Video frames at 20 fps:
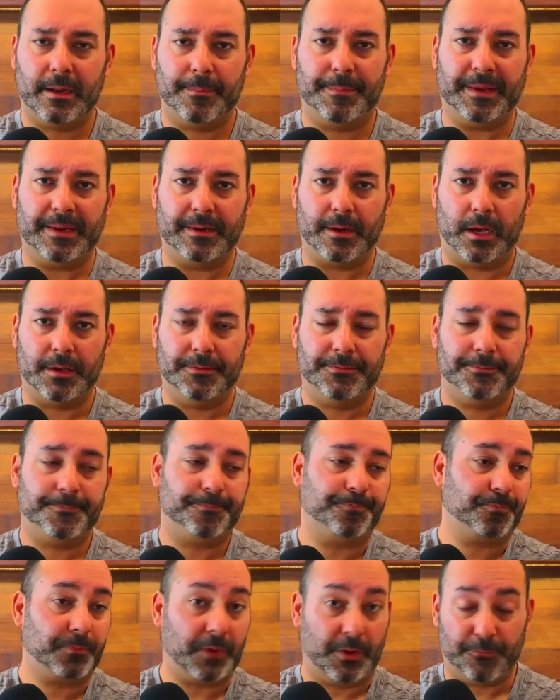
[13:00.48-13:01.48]
get a big knife.
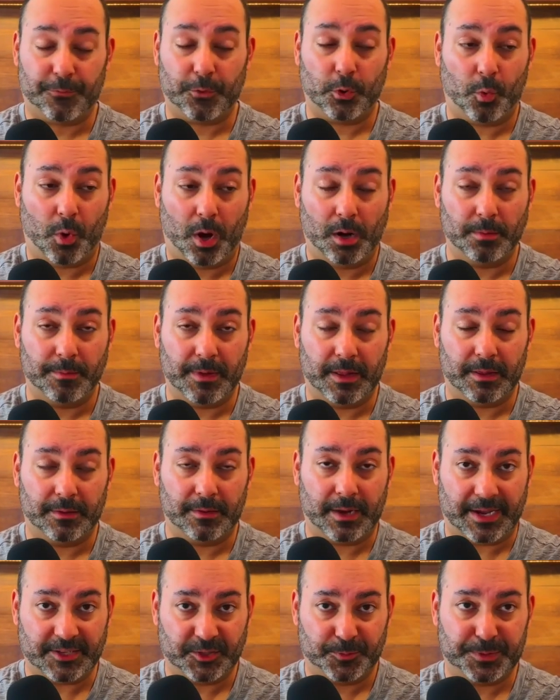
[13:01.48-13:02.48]
And for a
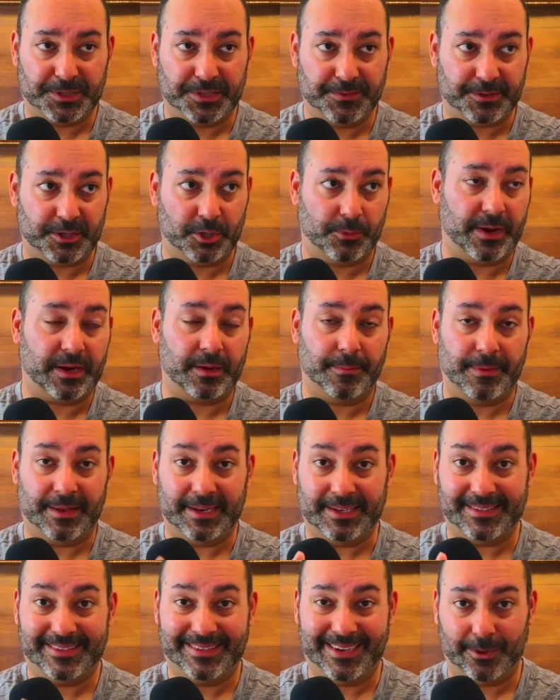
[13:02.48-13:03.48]
watermelon, I specifically
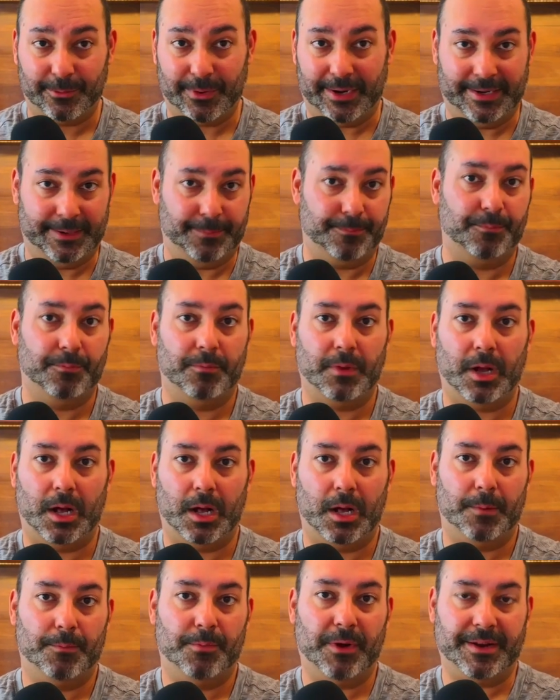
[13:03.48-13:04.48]
recommend a serrated
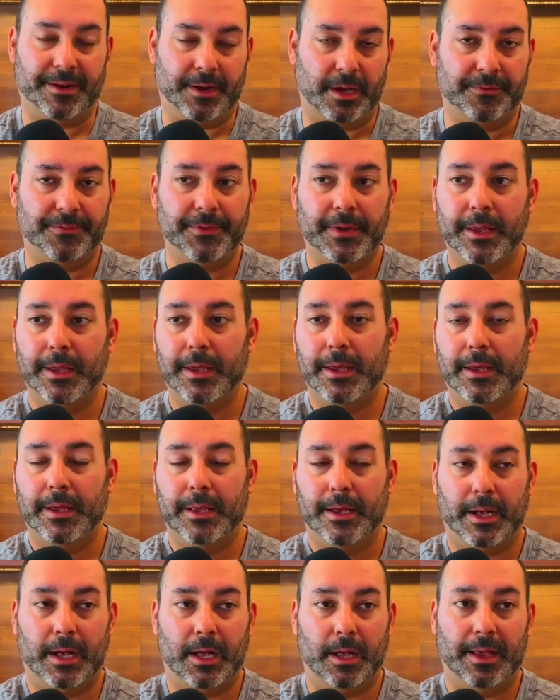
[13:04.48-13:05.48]
bread knife,
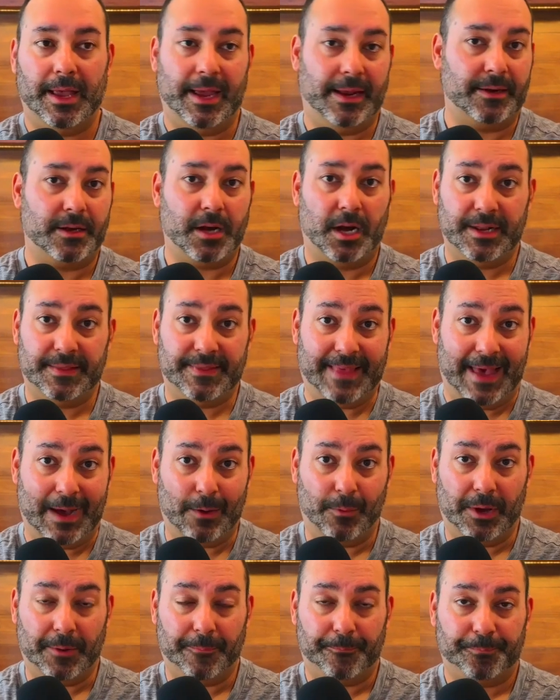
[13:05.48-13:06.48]
and cut it
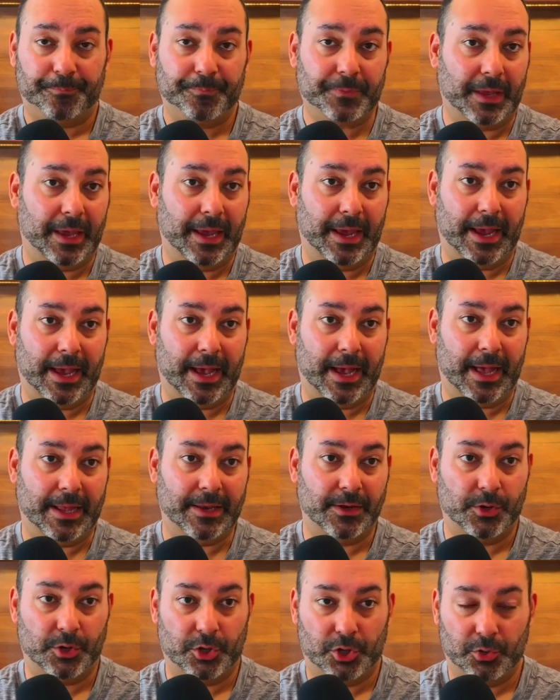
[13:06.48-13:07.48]
that way.
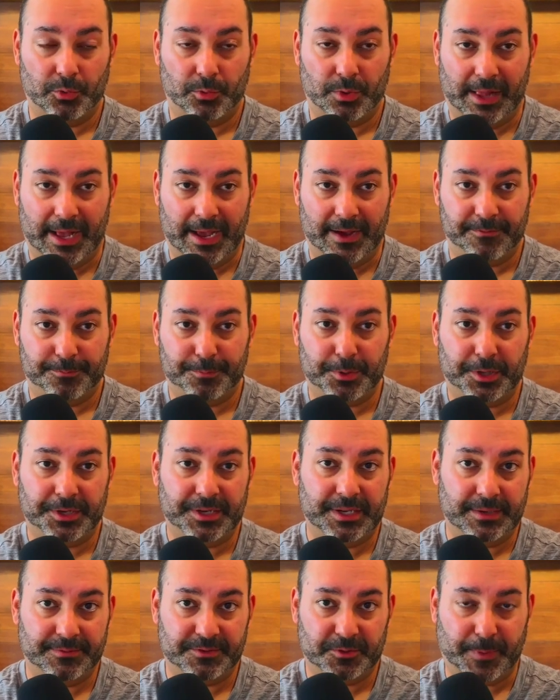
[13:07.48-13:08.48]
And you will have
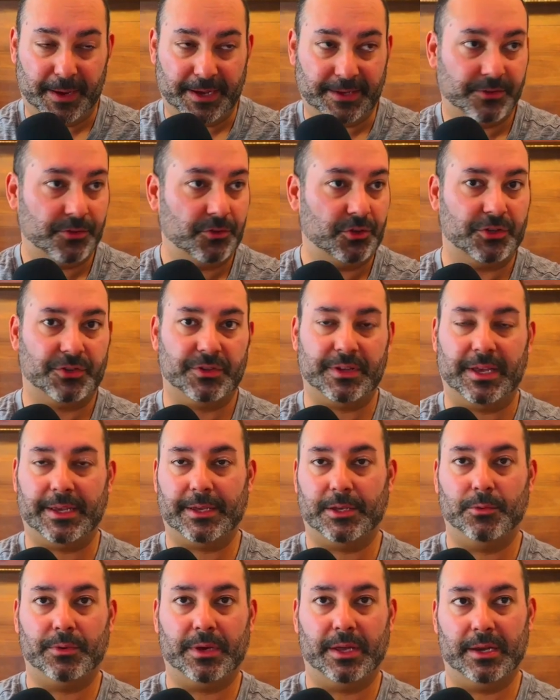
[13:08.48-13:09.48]
plenty of space, just
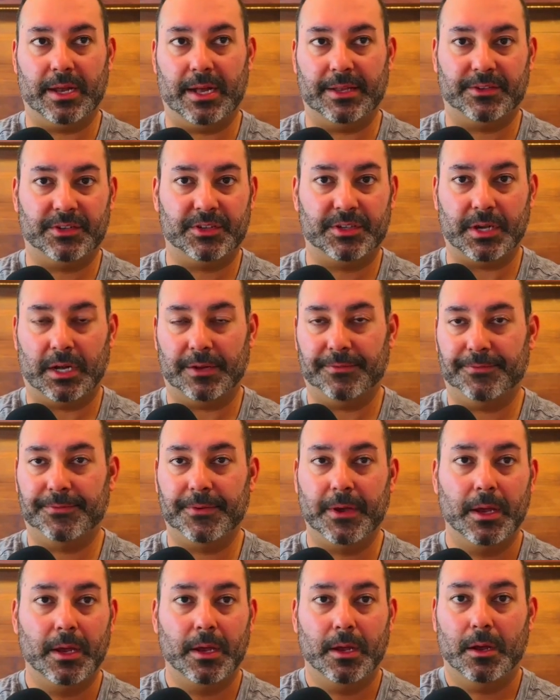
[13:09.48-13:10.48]
like you cannot
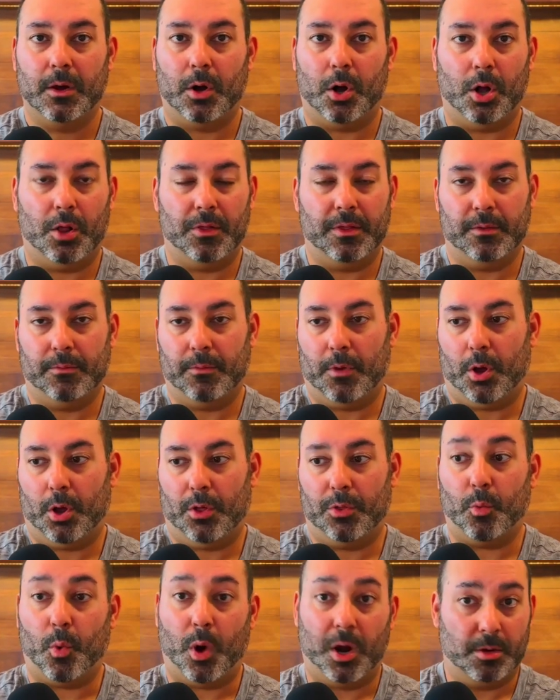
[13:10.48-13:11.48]
stuff all
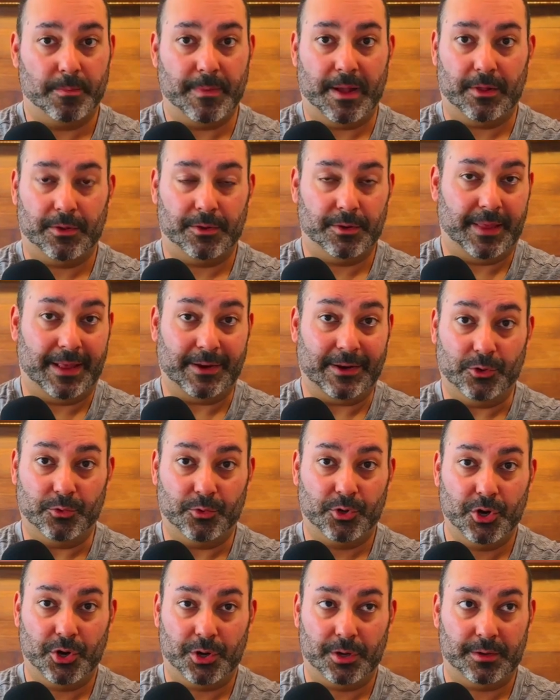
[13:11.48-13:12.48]
the watermelon that
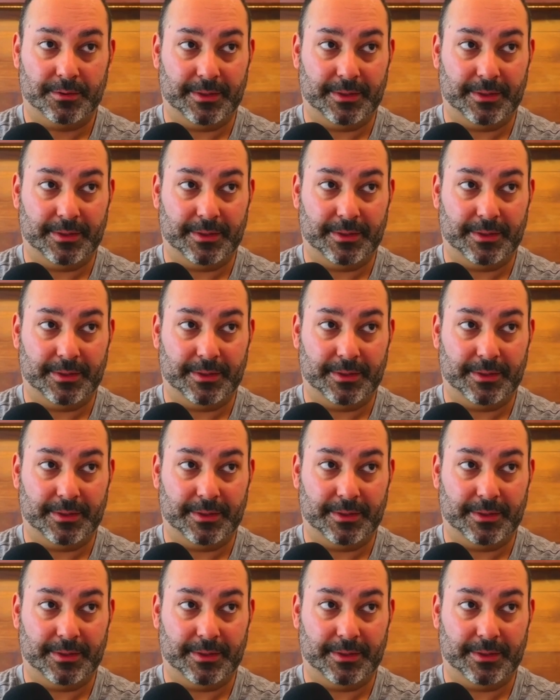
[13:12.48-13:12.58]
you